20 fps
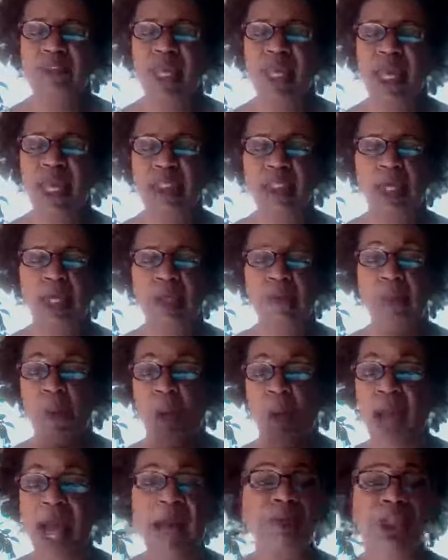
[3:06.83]
that
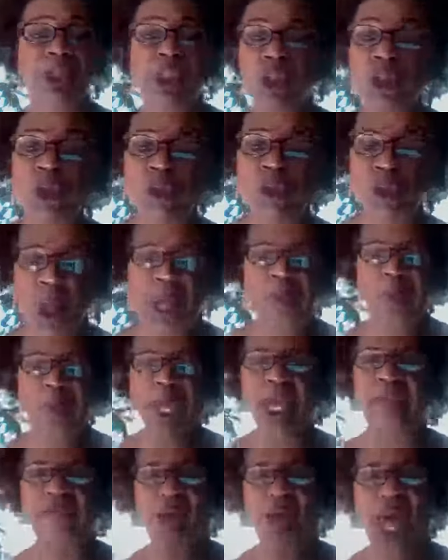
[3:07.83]
perhaps you
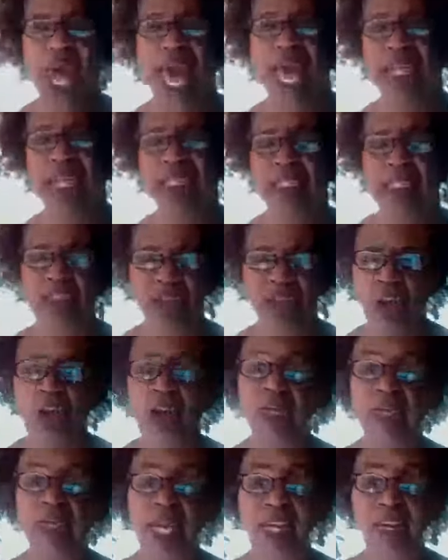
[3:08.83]
may have had this
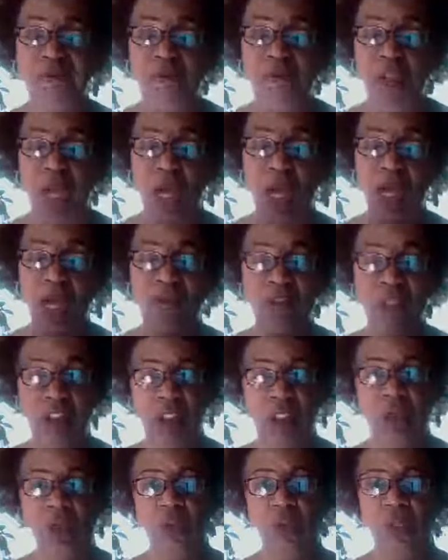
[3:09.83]
dark night of the
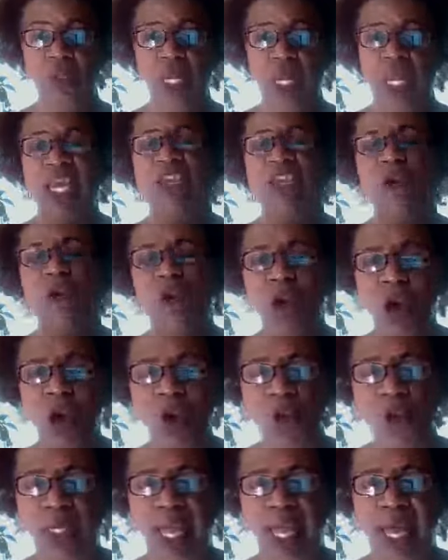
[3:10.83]
soul in your
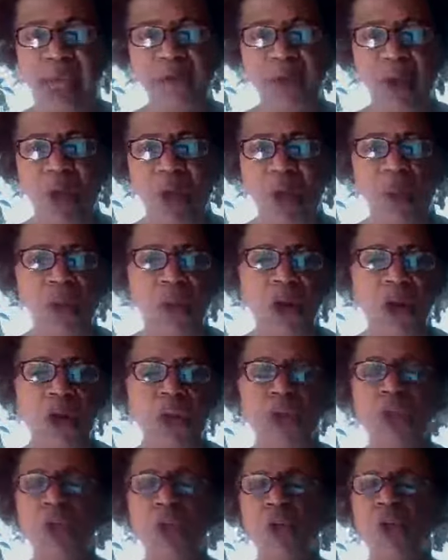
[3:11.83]
own life where
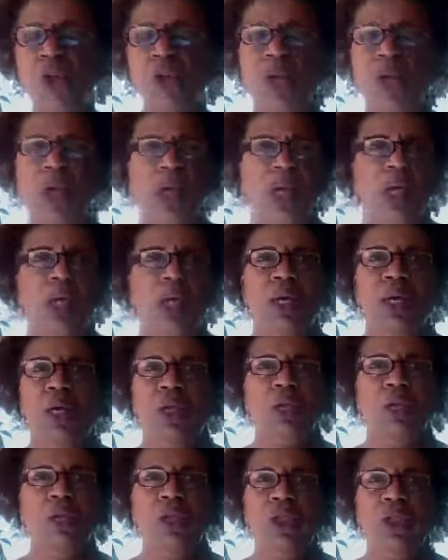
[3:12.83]
you
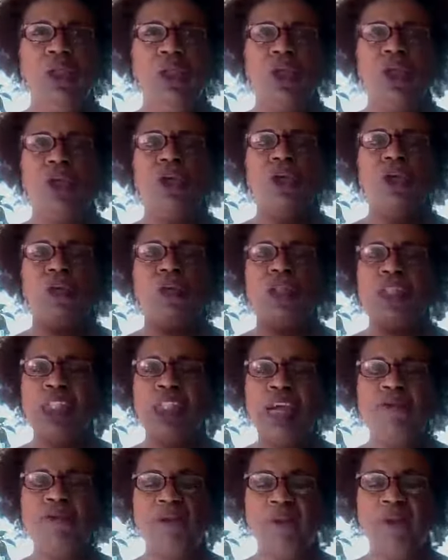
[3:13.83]
were
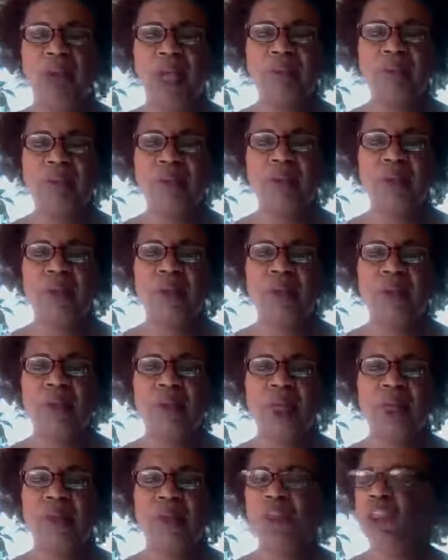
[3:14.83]
suffering,
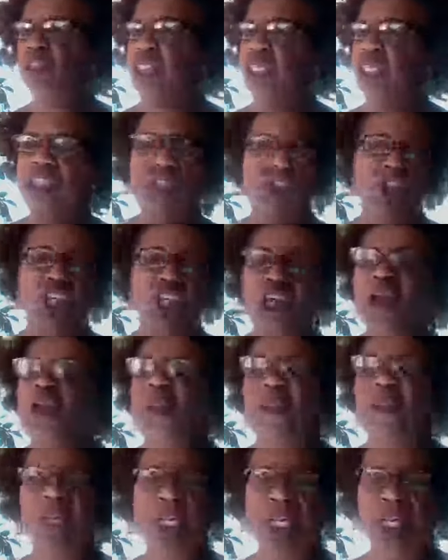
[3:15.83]
but you didn't share
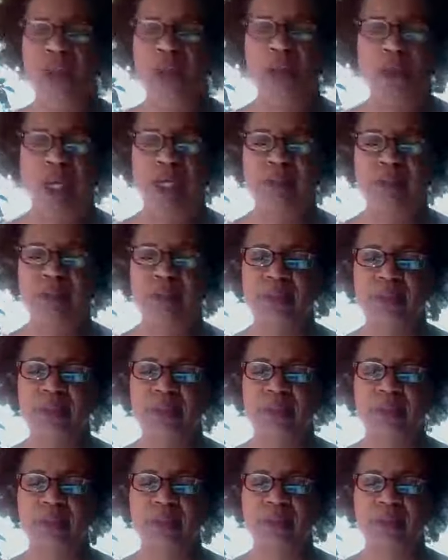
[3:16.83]
it with anyone.
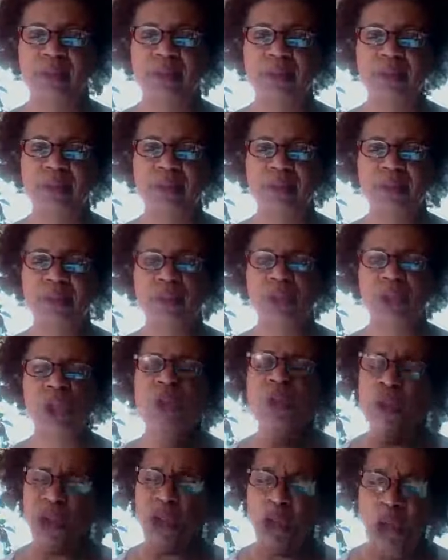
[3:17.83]

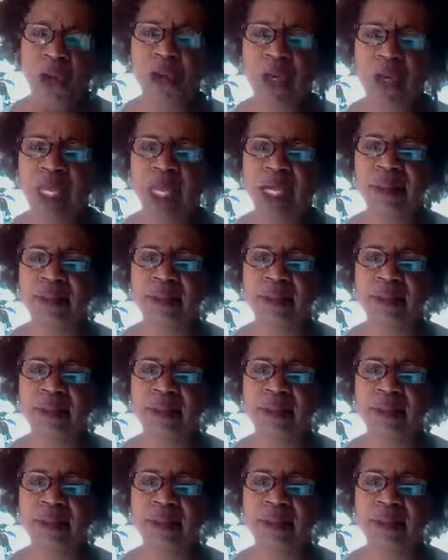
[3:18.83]
You were hurting,